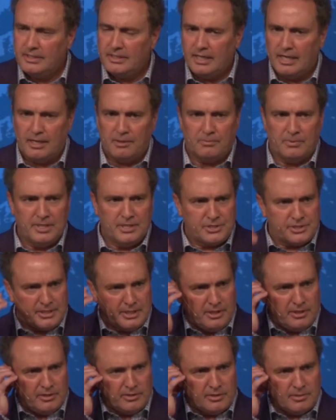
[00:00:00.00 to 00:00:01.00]
And we
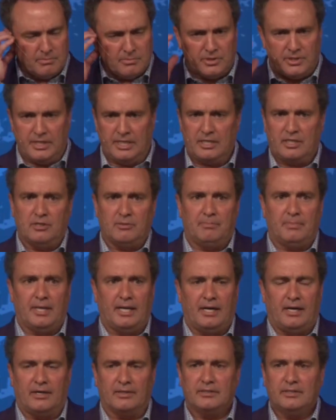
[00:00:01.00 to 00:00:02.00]
seldom think
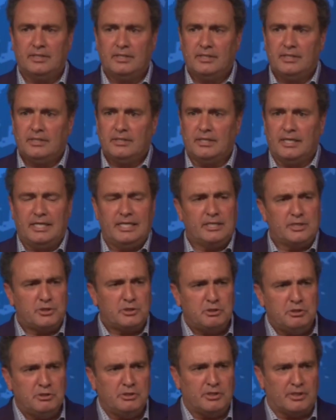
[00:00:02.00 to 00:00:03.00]
about that
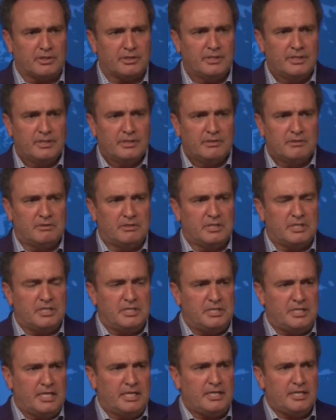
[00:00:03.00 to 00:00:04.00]
it took
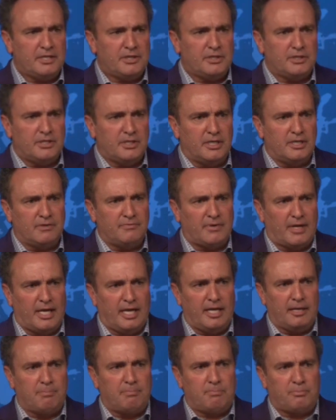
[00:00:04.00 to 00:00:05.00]
the death of
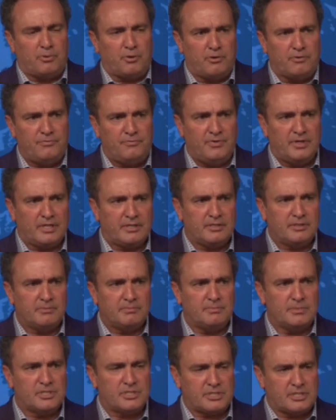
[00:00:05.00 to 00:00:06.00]
a
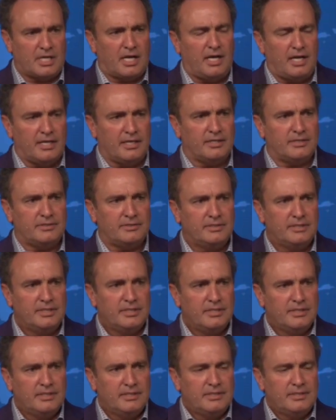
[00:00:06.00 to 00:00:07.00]
perfect Messiah.
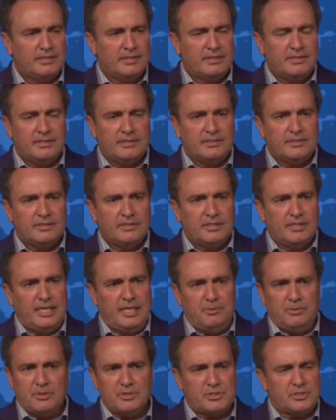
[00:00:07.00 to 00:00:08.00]

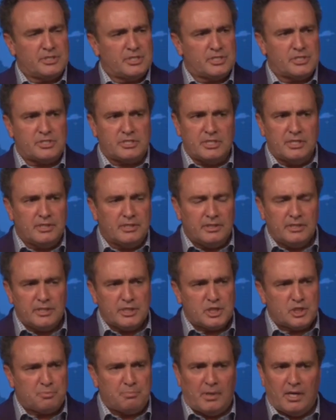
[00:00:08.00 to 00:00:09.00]
He was the
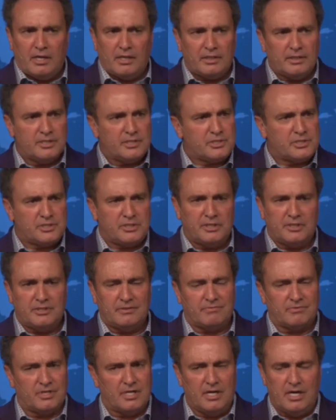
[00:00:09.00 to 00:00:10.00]
sinless, spotless Son
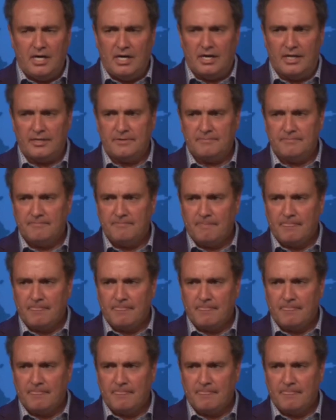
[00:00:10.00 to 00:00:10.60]
of God.